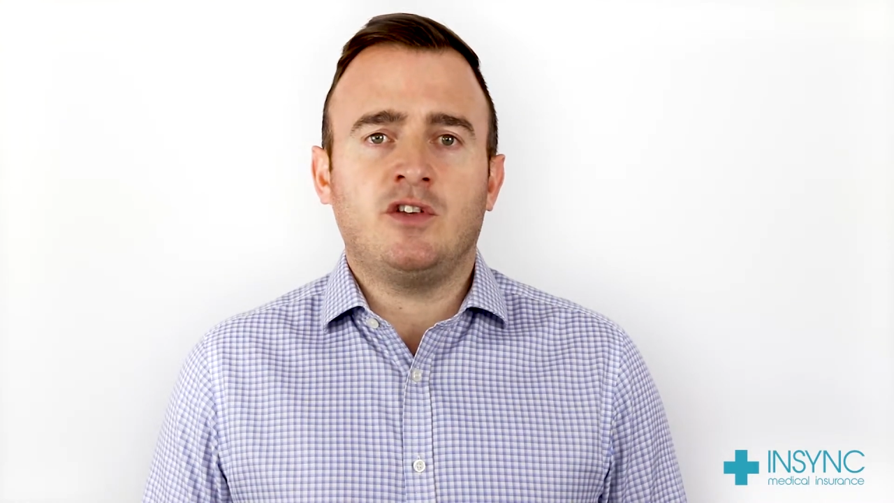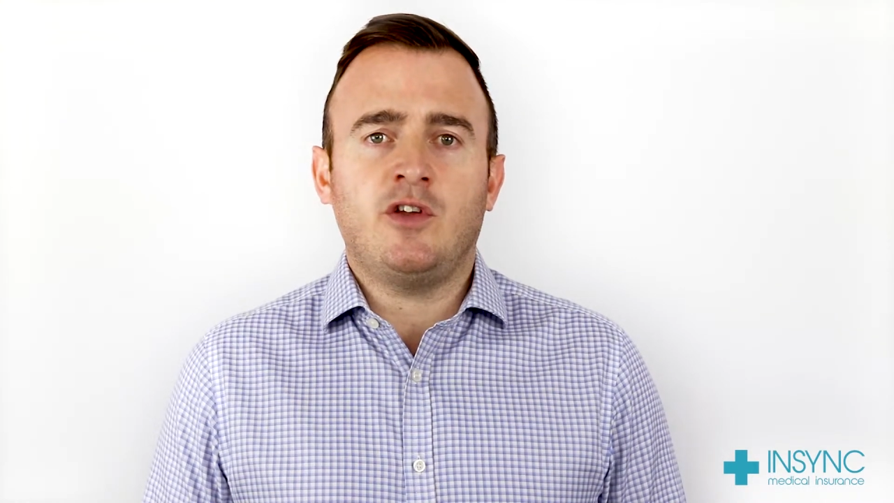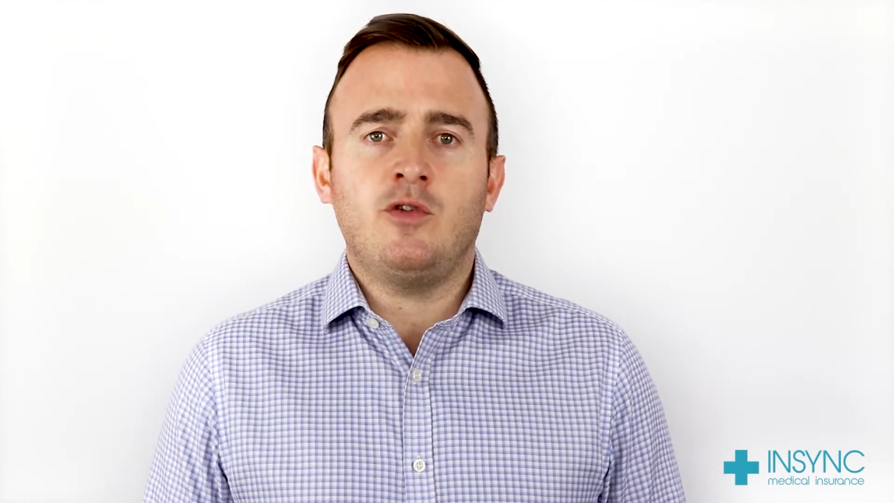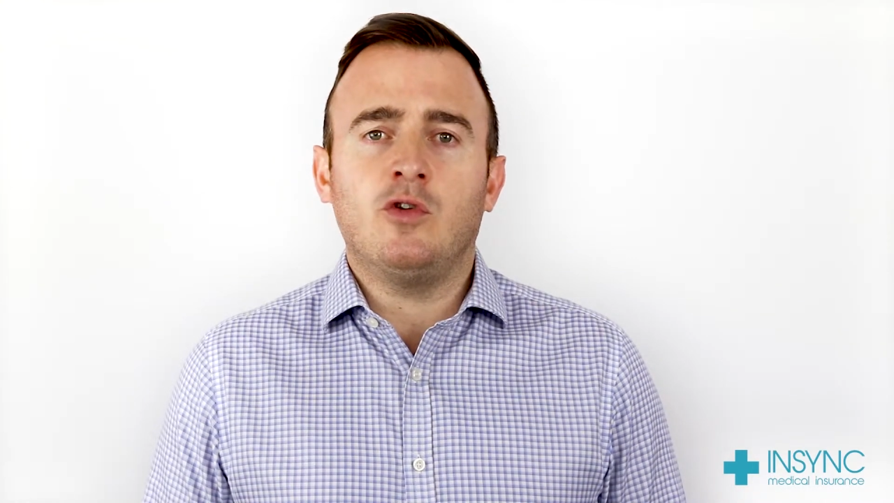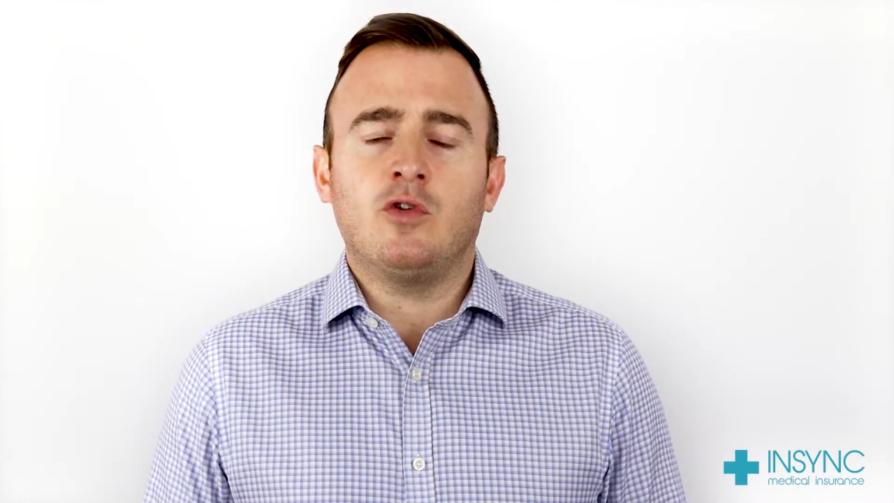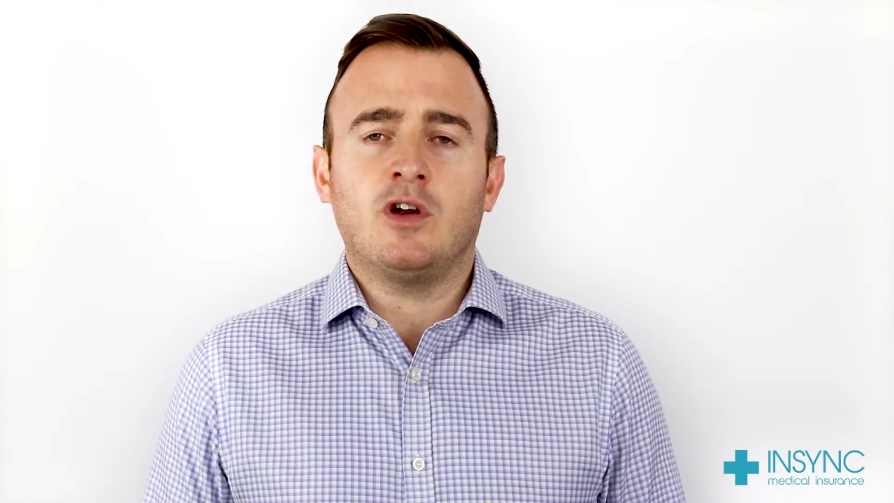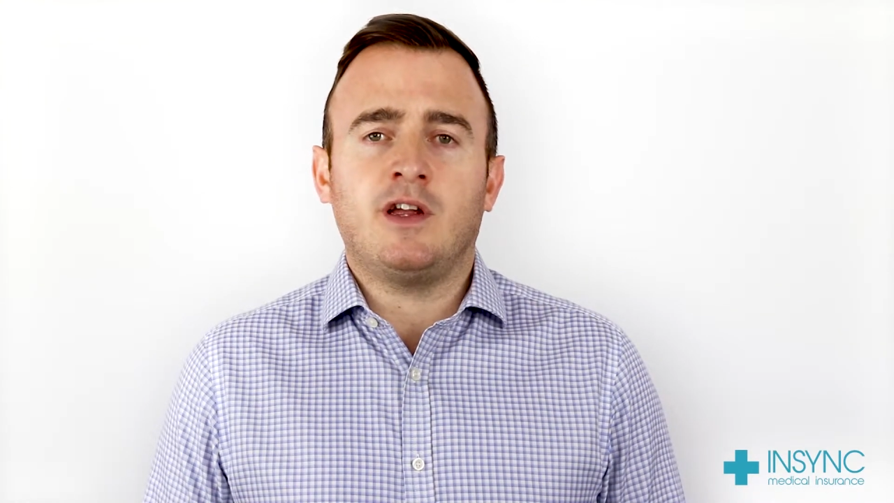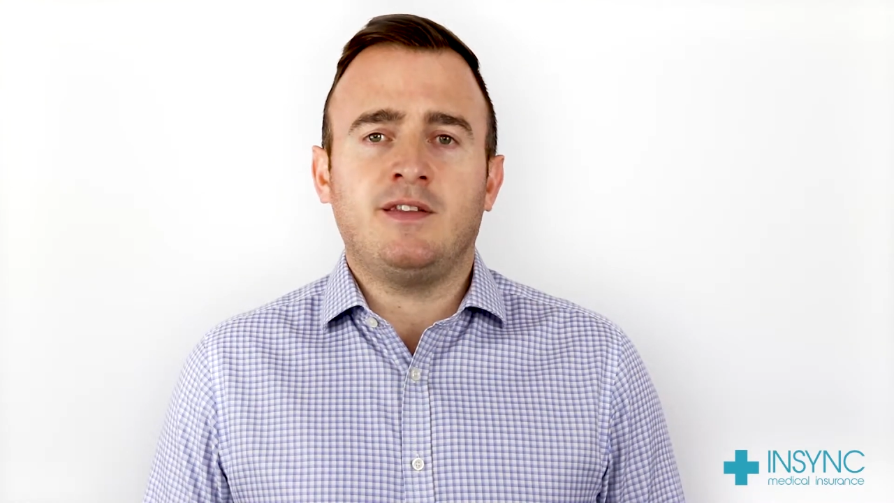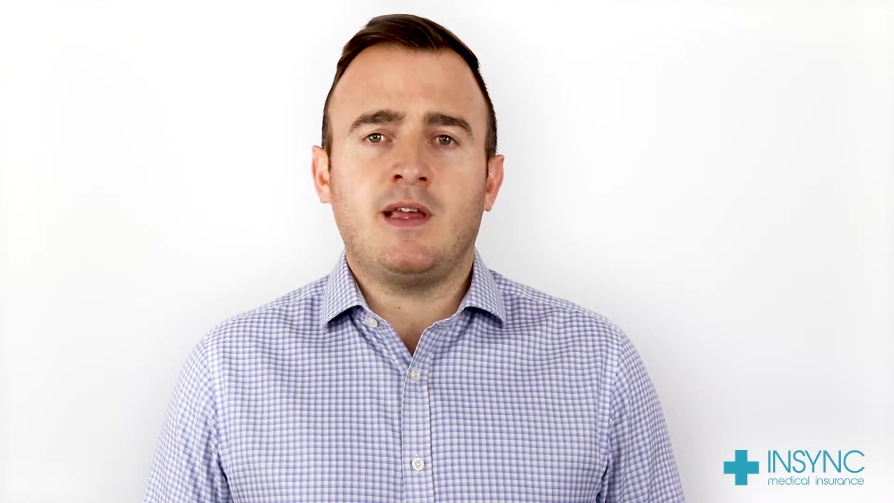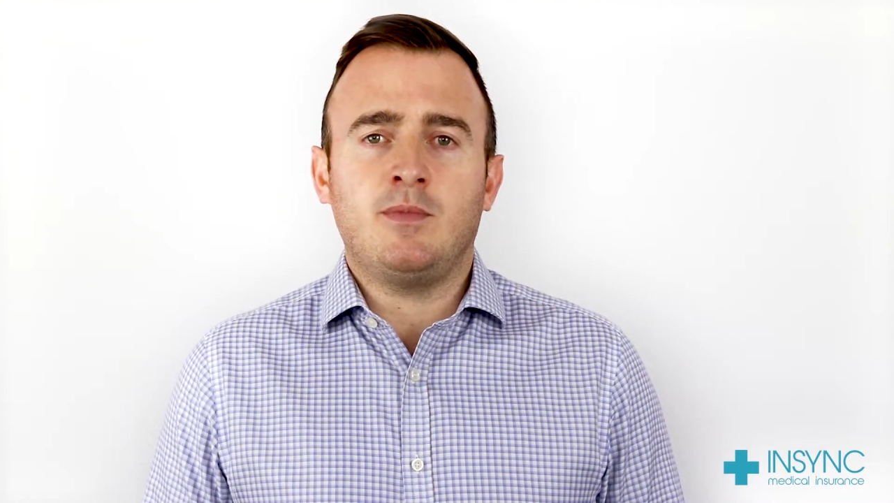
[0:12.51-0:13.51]
no longer
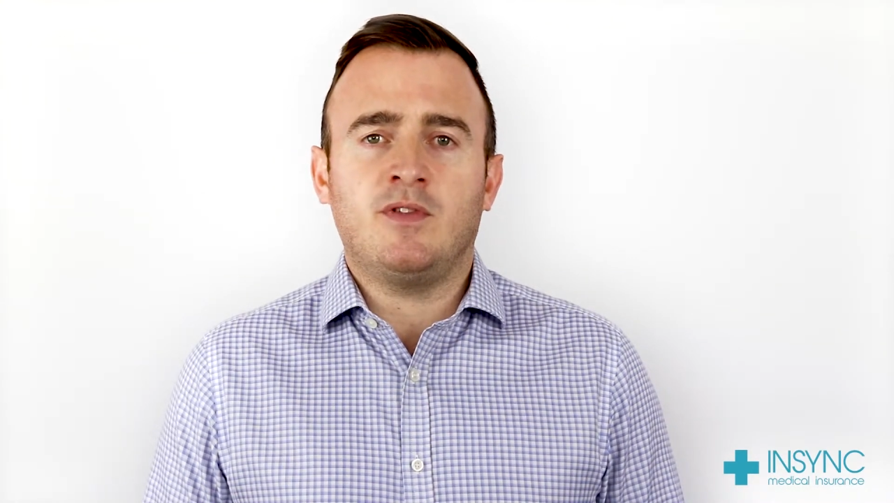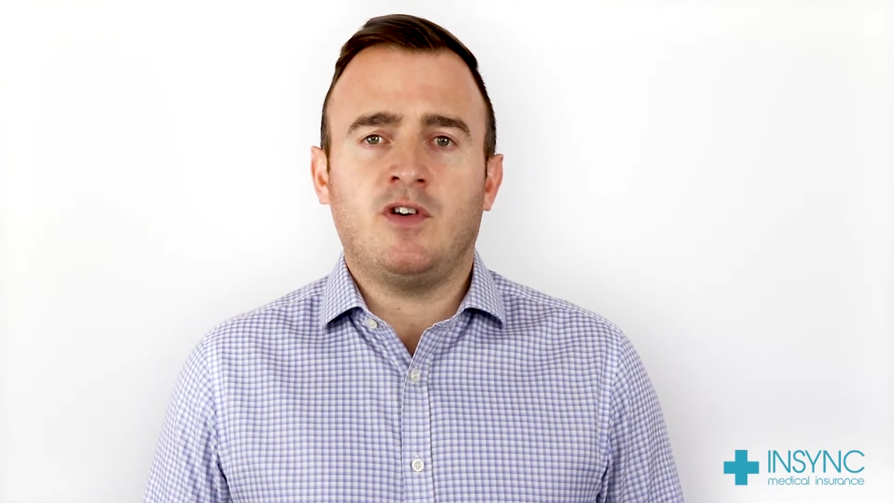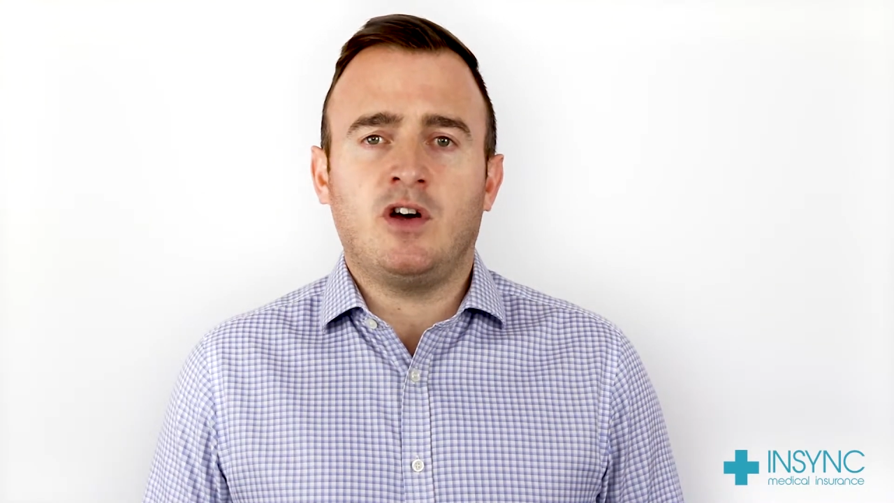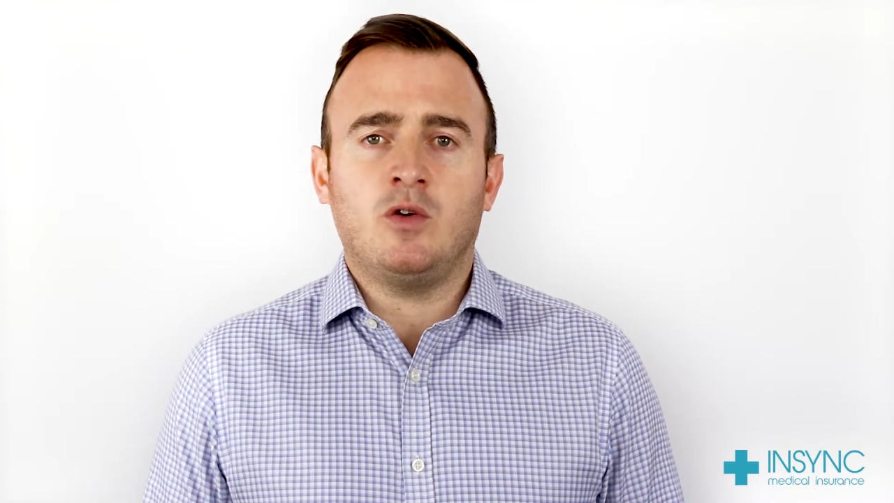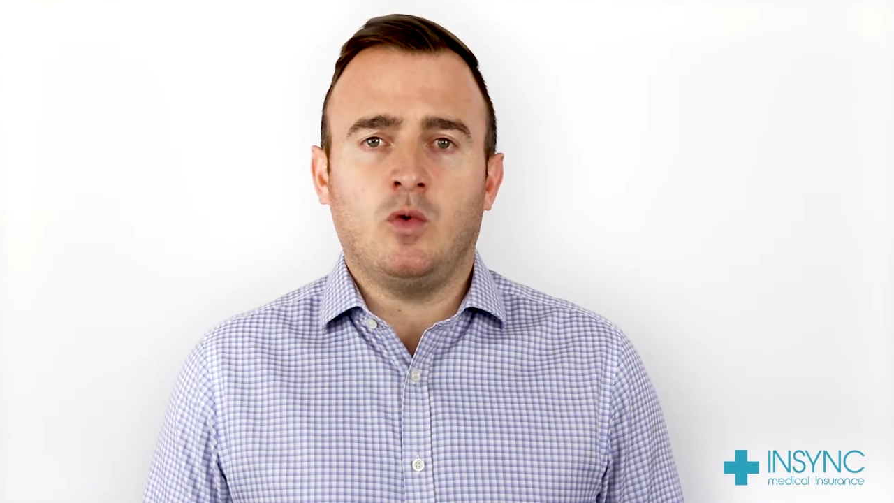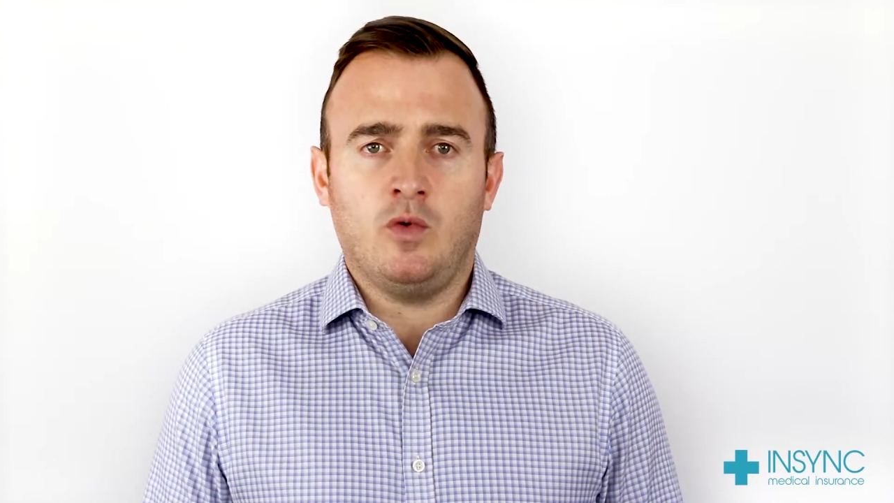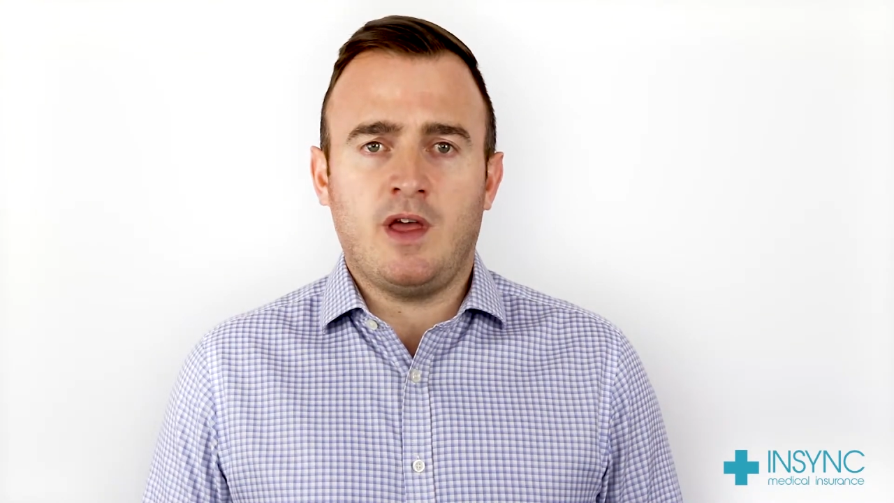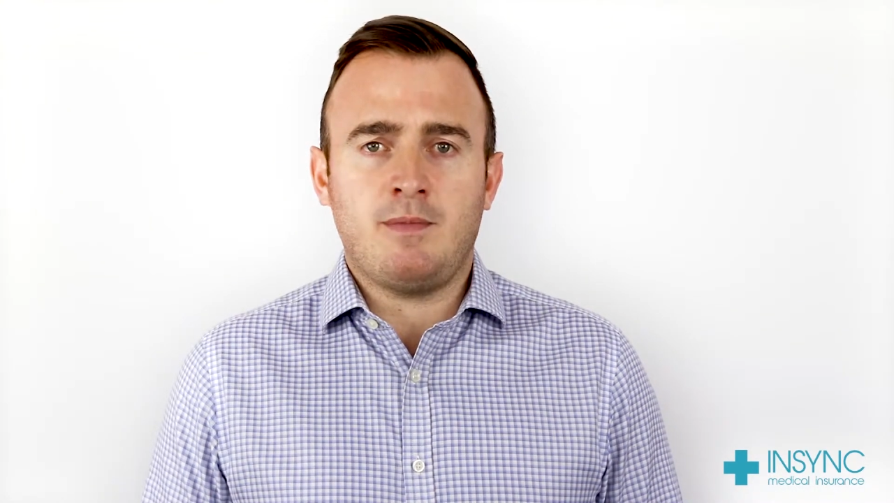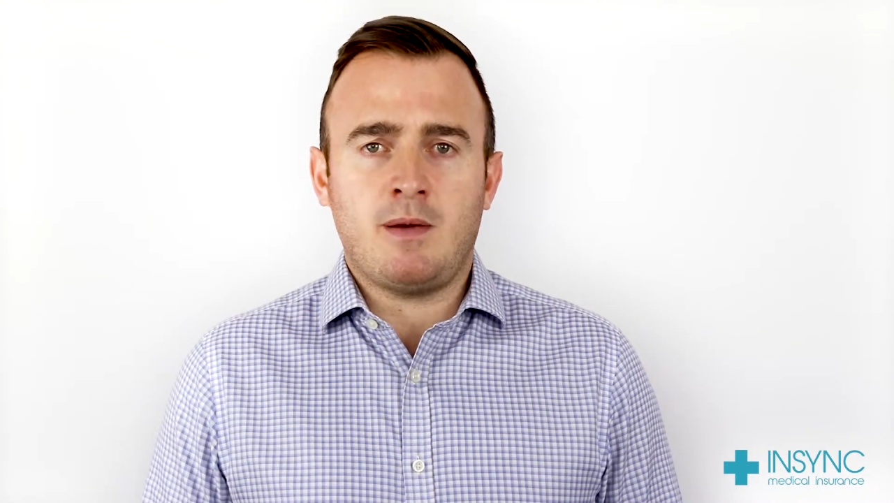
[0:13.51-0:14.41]
indemnify all their